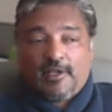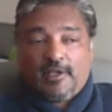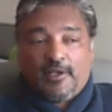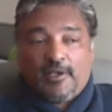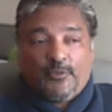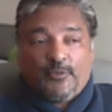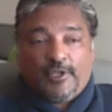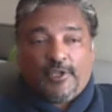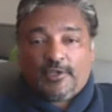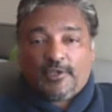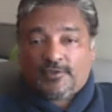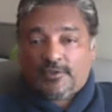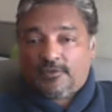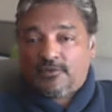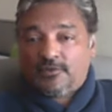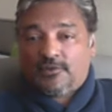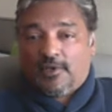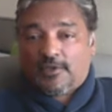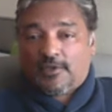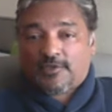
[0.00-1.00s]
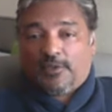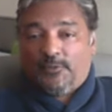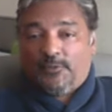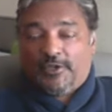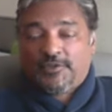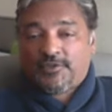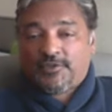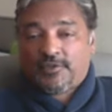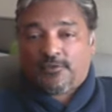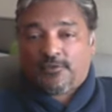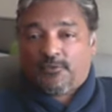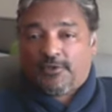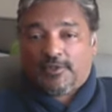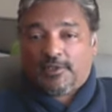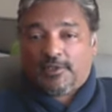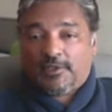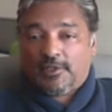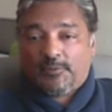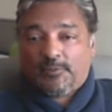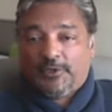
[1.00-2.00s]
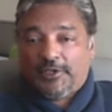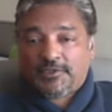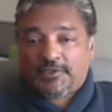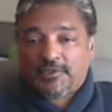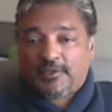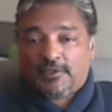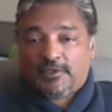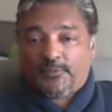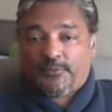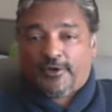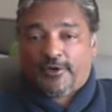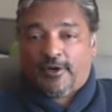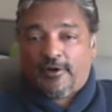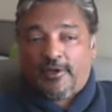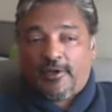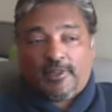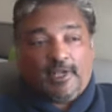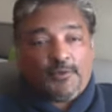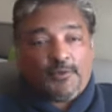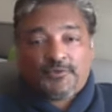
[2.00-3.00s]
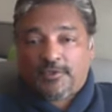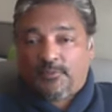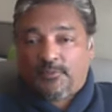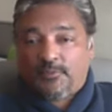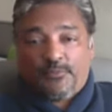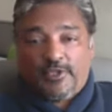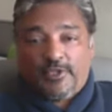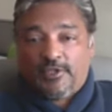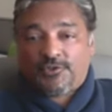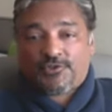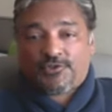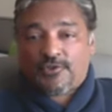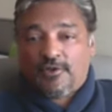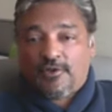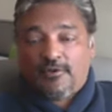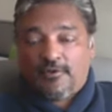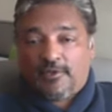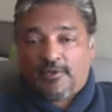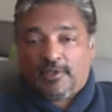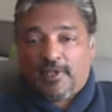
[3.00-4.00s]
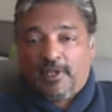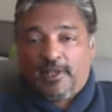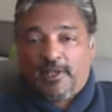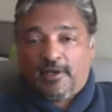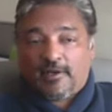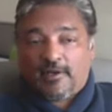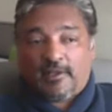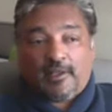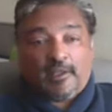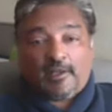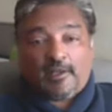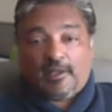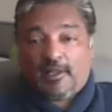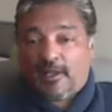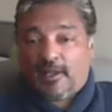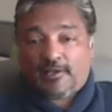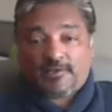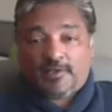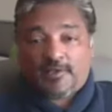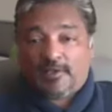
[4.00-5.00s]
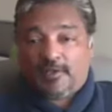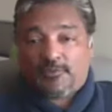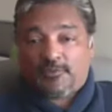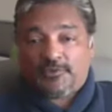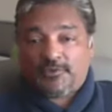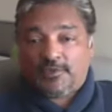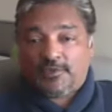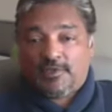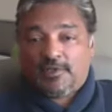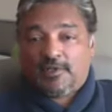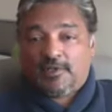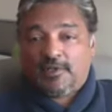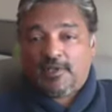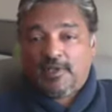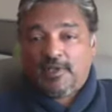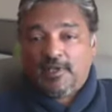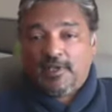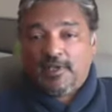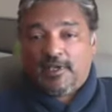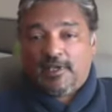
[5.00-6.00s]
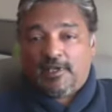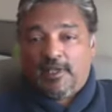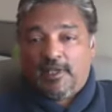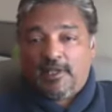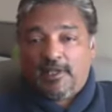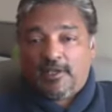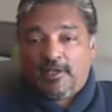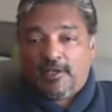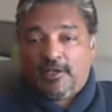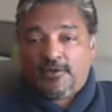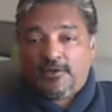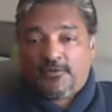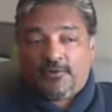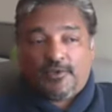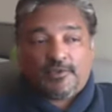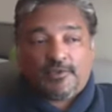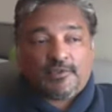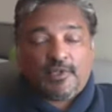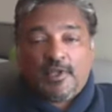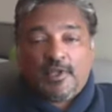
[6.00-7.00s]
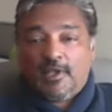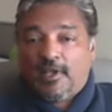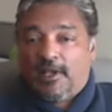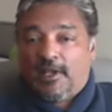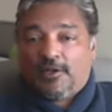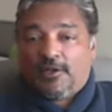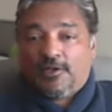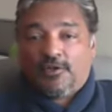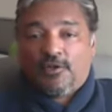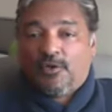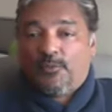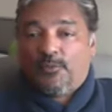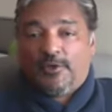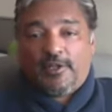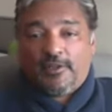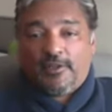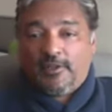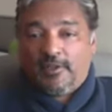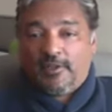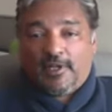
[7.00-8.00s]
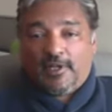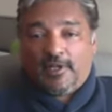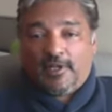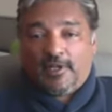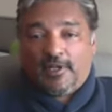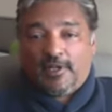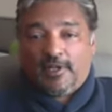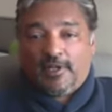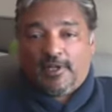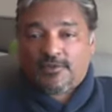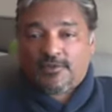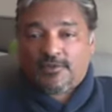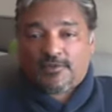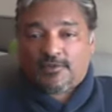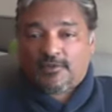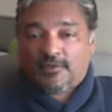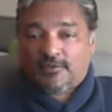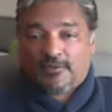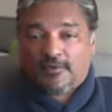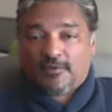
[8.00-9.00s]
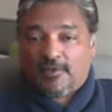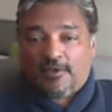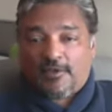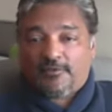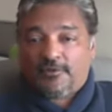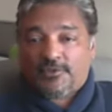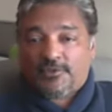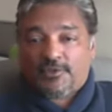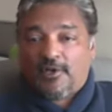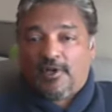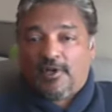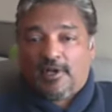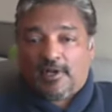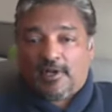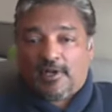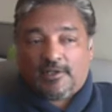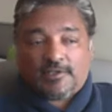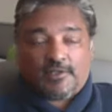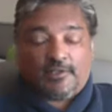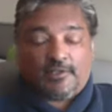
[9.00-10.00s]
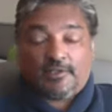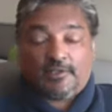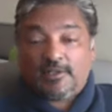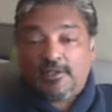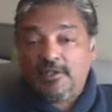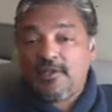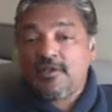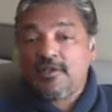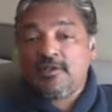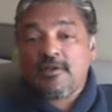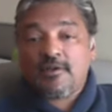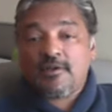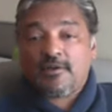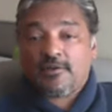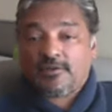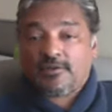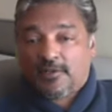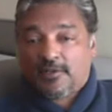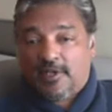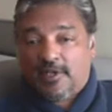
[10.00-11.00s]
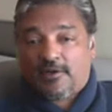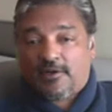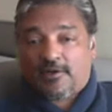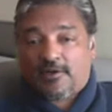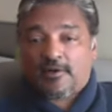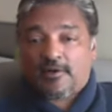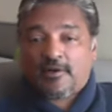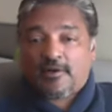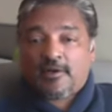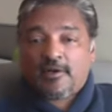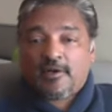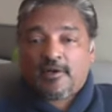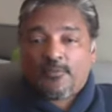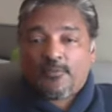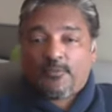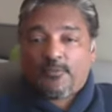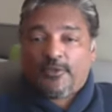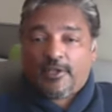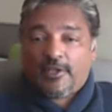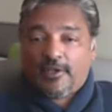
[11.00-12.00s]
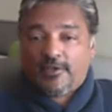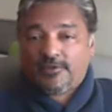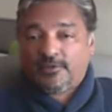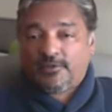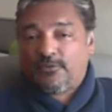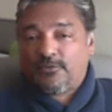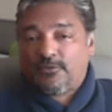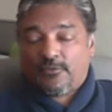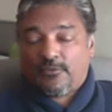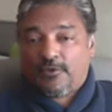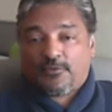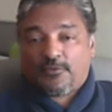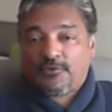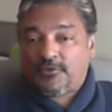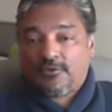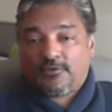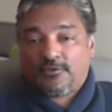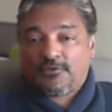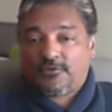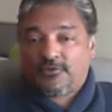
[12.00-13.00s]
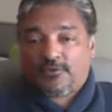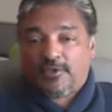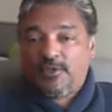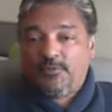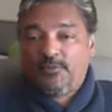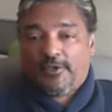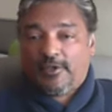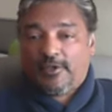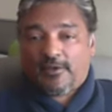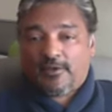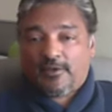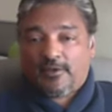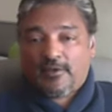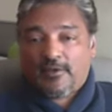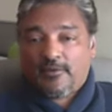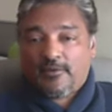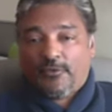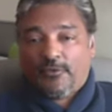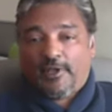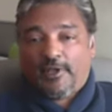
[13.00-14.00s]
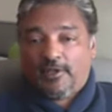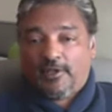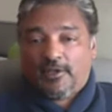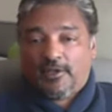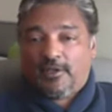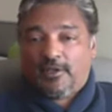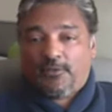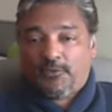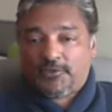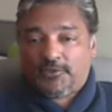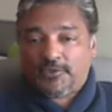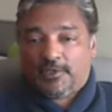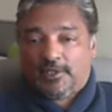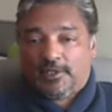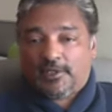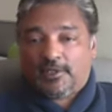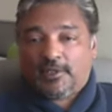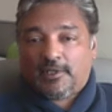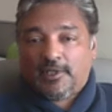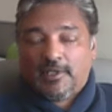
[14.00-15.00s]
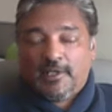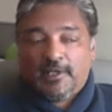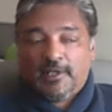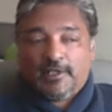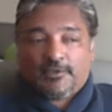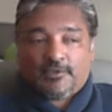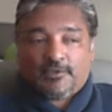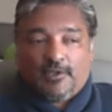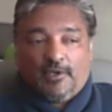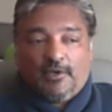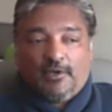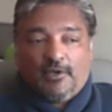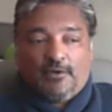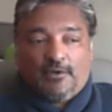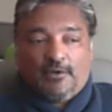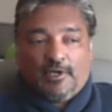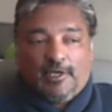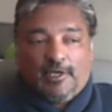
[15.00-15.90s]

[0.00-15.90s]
because as I mentioned with Little Mosque on the Prairie, that was a big show in Canada. And like I said, it was seen in 80 countries and nobody in the United States ever saw it until years later because there was no streaming when it was on. So